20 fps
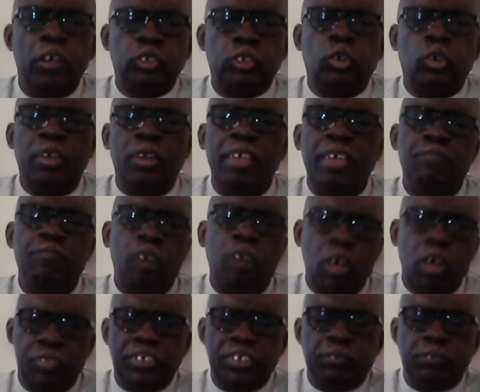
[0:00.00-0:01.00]
So if
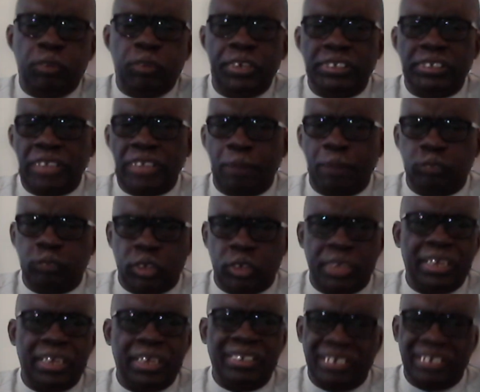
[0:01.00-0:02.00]
all these bodies come
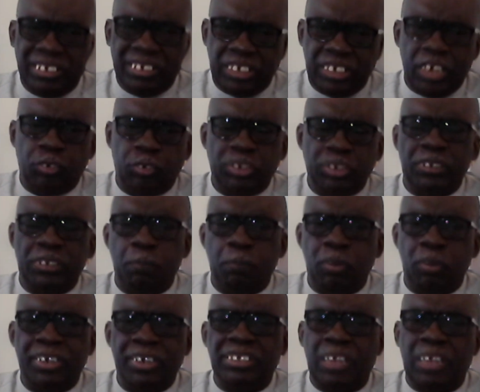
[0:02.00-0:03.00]
together, these countries and
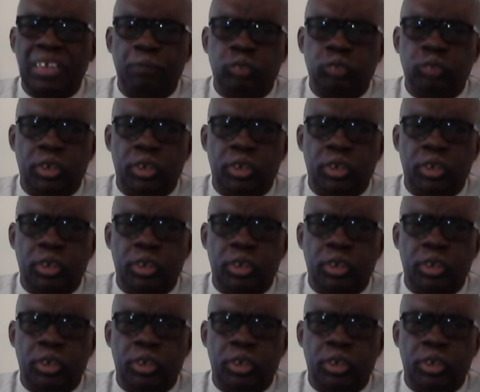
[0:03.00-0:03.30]
bodies come